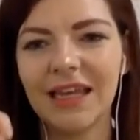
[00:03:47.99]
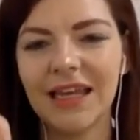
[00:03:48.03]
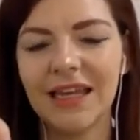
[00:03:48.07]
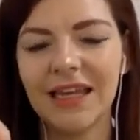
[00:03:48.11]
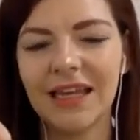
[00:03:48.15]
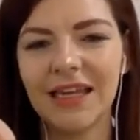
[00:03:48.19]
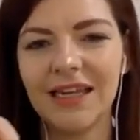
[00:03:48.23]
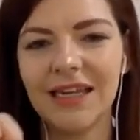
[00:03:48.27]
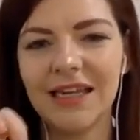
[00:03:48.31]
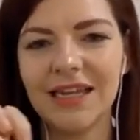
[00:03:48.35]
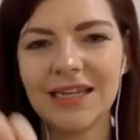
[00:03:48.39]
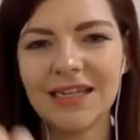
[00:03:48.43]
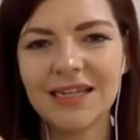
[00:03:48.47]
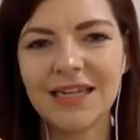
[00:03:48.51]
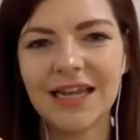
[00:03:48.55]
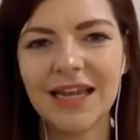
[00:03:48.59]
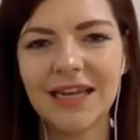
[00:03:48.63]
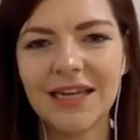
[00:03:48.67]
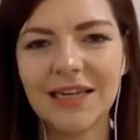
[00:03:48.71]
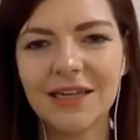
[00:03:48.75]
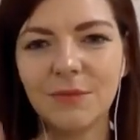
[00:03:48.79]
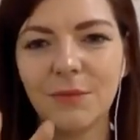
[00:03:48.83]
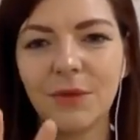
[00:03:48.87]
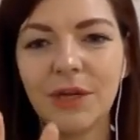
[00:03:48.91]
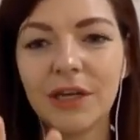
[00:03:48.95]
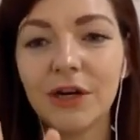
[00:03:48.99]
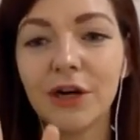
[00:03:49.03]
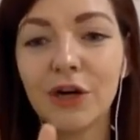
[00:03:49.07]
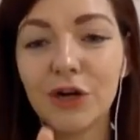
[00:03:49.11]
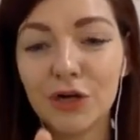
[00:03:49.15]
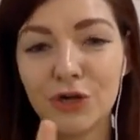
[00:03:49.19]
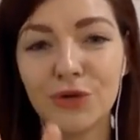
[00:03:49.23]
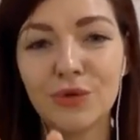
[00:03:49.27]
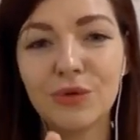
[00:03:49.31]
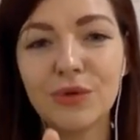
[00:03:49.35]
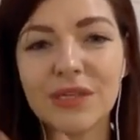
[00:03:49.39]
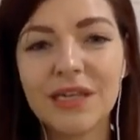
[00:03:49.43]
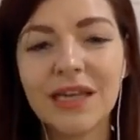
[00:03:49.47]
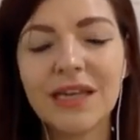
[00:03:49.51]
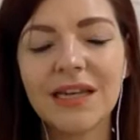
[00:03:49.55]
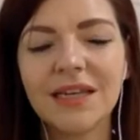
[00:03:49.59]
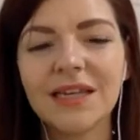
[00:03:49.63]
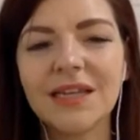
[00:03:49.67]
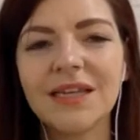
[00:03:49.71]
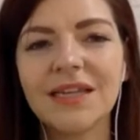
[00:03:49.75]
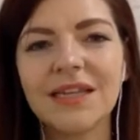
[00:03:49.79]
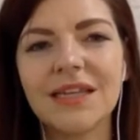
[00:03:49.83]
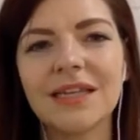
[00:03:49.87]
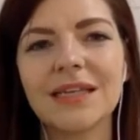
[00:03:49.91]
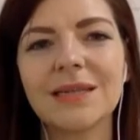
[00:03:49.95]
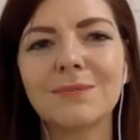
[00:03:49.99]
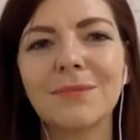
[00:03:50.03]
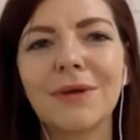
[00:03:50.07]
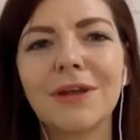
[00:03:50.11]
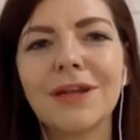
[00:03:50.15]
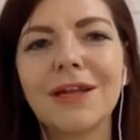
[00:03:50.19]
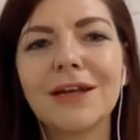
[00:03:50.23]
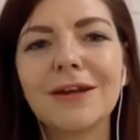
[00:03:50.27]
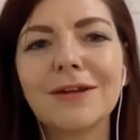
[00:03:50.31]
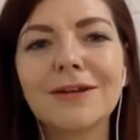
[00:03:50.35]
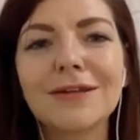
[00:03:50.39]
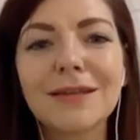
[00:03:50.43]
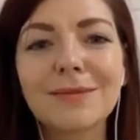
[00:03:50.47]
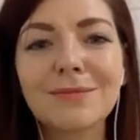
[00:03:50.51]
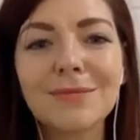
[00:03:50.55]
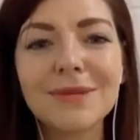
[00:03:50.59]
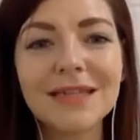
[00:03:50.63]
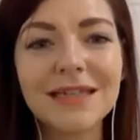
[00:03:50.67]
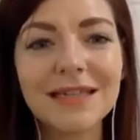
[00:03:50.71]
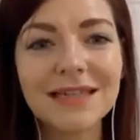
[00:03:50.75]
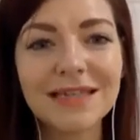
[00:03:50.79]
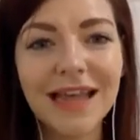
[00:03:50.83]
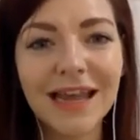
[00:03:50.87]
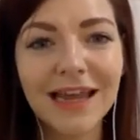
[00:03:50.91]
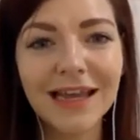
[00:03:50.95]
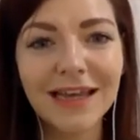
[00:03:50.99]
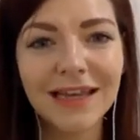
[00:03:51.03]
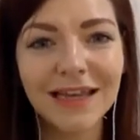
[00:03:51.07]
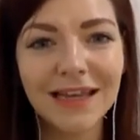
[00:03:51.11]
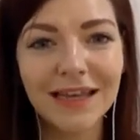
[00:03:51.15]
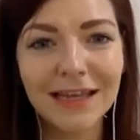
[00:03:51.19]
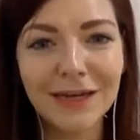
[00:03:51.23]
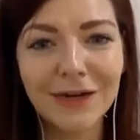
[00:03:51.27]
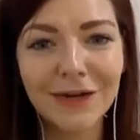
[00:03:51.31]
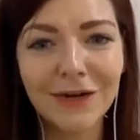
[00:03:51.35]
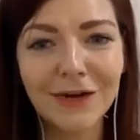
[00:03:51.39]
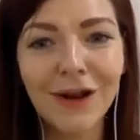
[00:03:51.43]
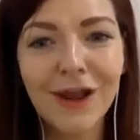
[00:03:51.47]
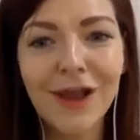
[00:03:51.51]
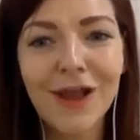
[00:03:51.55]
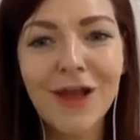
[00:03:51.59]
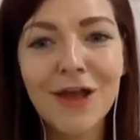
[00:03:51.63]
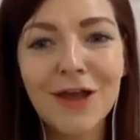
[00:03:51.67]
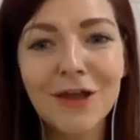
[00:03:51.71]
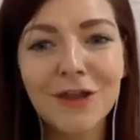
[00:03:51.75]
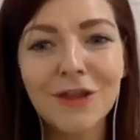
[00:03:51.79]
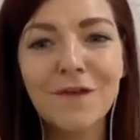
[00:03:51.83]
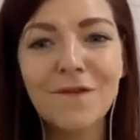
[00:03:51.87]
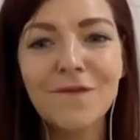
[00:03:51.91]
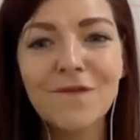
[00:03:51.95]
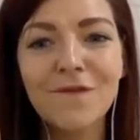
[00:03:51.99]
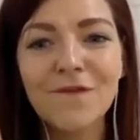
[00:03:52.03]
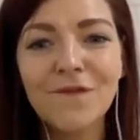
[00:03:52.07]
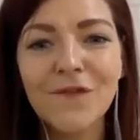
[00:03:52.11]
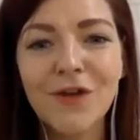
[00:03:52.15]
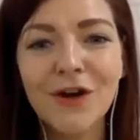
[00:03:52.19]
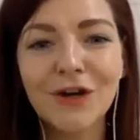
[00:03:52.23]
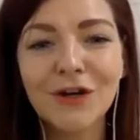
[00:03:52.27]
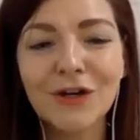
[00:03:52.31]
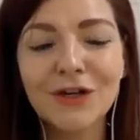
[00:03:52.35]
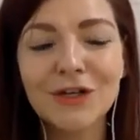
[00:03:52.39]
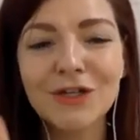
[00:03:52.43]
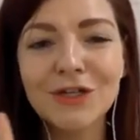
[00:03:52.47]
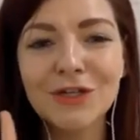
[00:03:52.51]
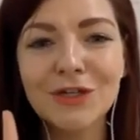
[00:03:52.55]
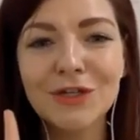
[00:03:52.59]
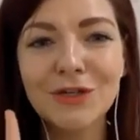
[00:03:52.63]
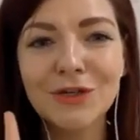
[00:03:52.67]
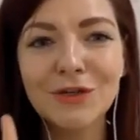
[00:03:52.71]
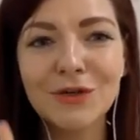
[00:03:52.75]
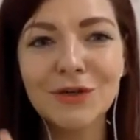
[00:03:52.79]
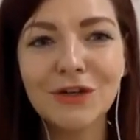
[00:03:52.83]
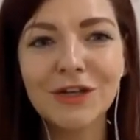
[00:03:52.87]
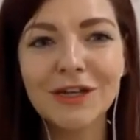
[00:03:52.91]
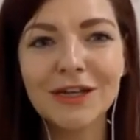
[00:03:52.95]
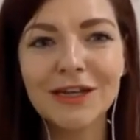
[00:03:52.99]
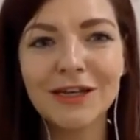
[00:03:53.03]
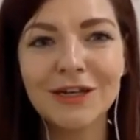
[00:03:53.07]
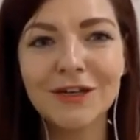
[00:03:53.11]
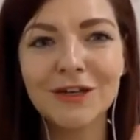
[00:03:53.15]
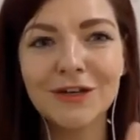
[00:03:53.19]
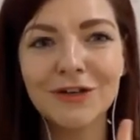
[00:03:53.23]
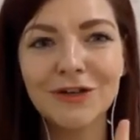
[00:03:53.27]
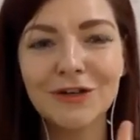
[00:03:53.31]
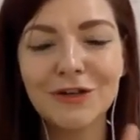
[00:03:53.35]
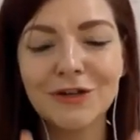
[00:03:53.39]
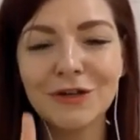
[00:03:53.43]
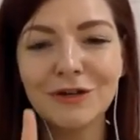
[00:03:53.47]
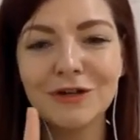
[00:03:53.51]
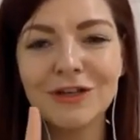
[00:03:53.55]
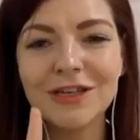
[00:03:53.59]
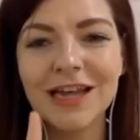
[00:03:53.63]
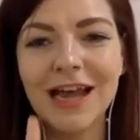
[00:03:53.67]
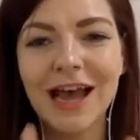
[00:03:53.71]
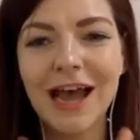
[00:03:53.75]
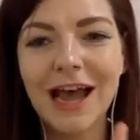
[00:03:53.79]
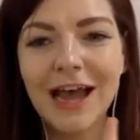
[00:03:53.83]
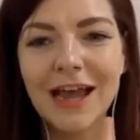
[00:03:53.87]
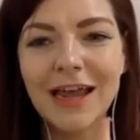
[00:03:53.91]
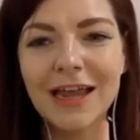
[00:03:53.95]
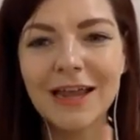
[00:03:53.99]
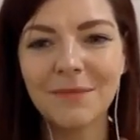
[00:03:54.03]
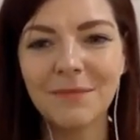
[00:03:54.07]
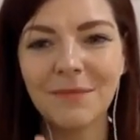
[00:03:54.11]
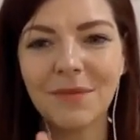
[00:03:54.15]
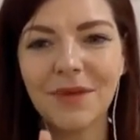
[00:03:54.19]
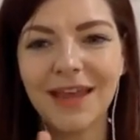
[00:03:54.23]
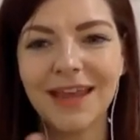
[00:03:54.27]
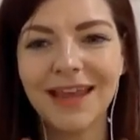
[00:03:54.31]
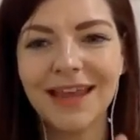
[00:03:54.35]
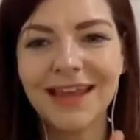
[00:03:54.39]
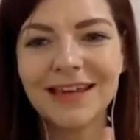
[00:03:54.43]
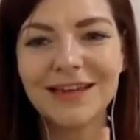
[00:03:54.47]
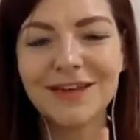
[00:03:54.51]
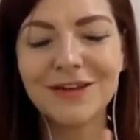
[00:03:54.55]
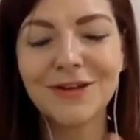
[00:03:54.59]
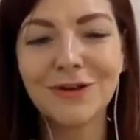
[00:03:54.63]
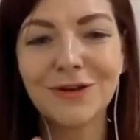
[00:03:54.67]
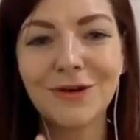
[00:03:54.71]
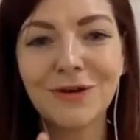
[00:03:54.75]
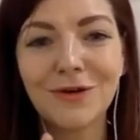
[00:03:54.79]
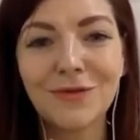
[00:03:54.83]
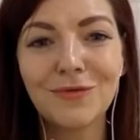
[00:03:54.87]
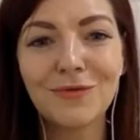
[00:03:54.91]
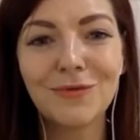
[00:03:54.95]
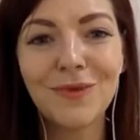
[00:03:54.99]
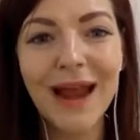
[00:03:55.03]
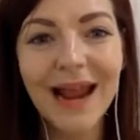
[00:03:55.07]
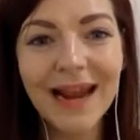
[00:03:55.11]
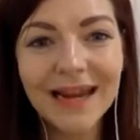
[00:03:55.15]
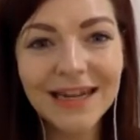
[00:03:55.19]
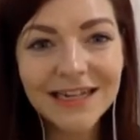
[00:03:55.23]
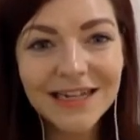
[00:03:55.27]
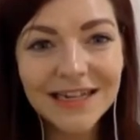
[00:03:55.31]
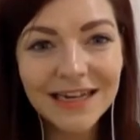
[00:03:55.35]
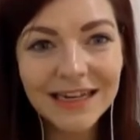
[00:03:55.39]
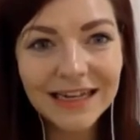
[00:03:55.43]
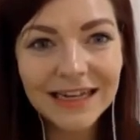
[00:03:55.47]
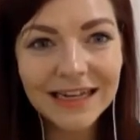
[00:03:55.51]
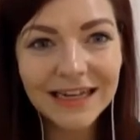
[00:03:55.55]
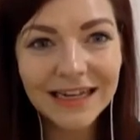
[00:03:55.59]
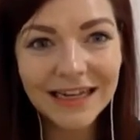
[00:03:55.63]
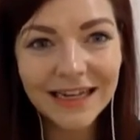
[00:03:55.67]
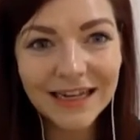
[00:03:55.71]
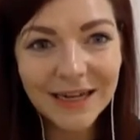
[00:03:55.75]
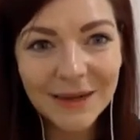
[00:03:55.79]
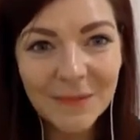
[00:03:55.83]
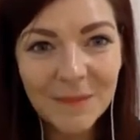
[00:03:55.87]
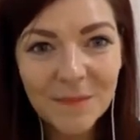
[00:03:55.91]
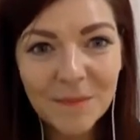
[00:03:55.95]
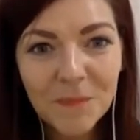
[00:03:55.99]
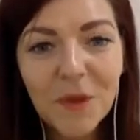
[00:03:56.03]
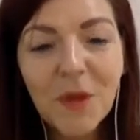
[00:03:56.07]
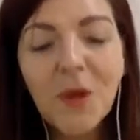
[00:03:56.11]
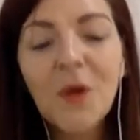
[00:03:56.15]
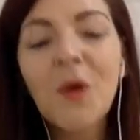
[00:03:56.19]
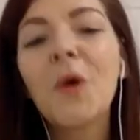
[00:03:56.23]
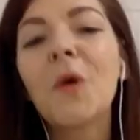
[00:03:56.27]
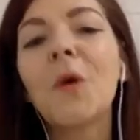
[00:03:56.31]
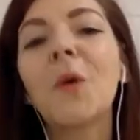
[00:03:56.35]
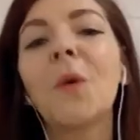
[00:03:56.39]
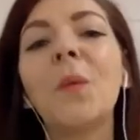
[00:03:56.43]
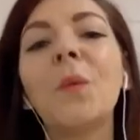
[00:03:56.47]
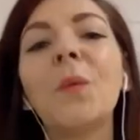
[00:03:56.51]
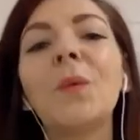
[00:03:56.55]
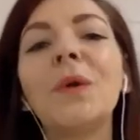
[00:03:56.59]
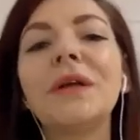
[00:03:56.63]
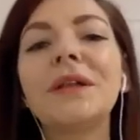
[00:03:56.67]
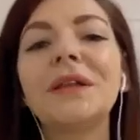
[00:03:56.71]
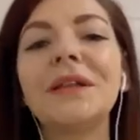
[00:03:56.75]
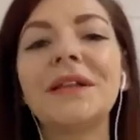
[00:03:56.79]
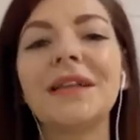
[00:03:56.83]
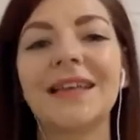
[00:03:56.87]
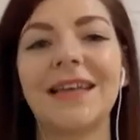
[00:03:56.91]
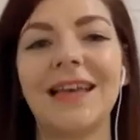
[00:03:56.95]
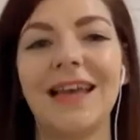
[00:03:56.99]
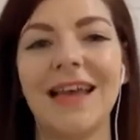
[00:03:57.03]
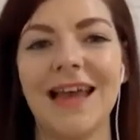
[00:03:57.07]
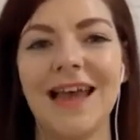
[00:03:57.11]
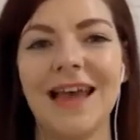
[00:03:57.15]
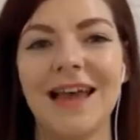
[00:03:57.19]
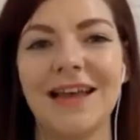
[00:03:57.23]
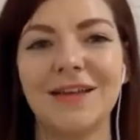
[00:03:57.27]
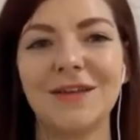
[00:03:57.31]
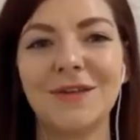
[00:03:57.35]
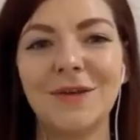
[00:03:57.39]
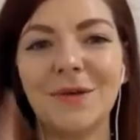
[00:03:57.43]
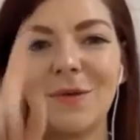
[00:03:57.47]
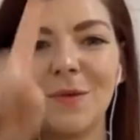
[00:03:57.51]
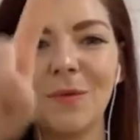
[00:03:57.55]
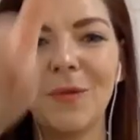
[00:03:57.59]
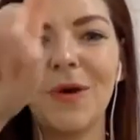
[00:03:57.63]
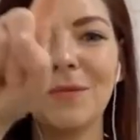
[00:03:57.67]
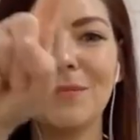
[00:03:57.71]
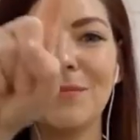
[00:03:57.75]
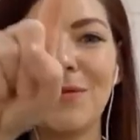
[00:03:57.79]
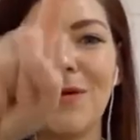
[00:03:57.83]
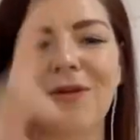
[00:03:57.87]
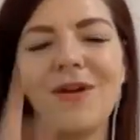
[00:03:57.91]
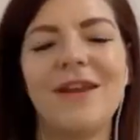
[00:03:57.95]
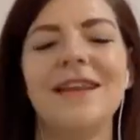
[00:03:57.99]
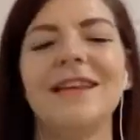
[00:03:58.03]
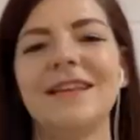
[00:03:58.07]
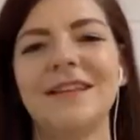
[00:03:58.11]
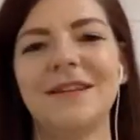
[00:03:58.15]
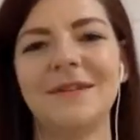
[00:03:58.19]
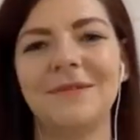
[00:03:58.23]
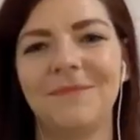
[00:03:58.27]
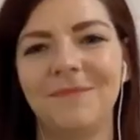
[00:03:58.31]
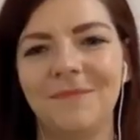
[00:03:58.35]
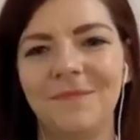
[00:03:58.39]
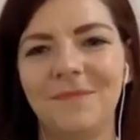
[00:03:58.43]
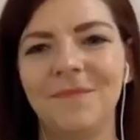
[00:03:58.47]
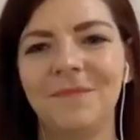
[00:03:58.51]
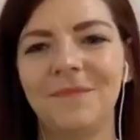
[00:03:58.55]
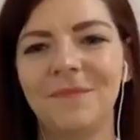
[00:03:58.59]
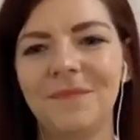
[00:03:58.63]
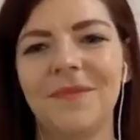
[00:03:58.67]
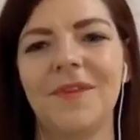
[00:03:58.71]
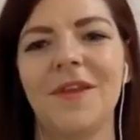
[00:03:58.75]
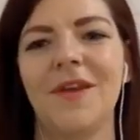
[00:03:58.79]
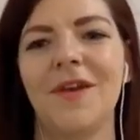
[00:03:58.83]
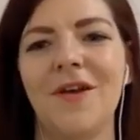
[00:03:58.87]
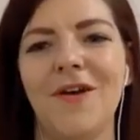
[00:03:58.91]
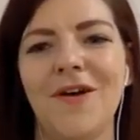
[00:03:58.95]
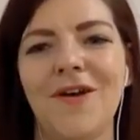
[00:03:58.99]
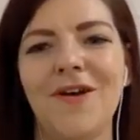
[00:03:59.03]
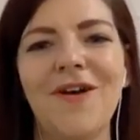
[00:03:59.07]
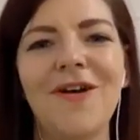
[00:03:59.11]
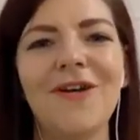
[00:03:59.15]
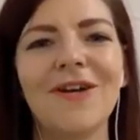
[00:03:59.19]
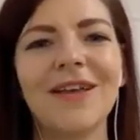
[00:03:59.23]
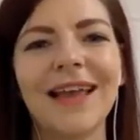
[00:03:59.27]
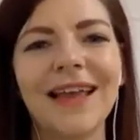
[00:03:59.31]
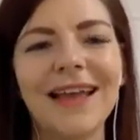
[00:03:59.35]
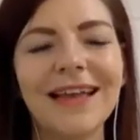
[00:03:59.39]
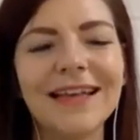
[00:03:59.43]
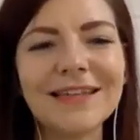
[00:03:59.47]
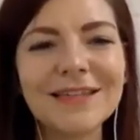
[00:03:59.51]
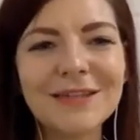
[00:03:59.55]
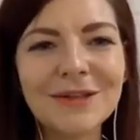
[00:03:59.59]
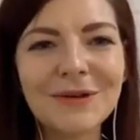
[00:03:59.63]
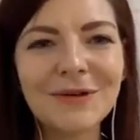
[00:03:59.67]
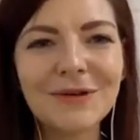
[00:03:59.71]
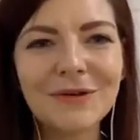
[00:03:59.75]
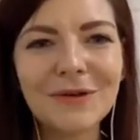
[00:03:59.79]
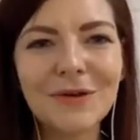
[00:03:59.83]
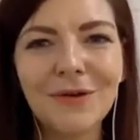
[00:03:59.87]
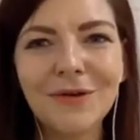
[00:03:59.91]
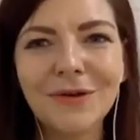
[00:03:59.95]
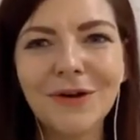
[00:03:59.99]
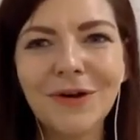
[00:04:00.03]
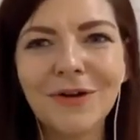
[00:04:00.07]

in the sentence. Well, there are 2 sentences, but there is a mistake here. The first student to type it correctly will get 1 point. Okay, so go,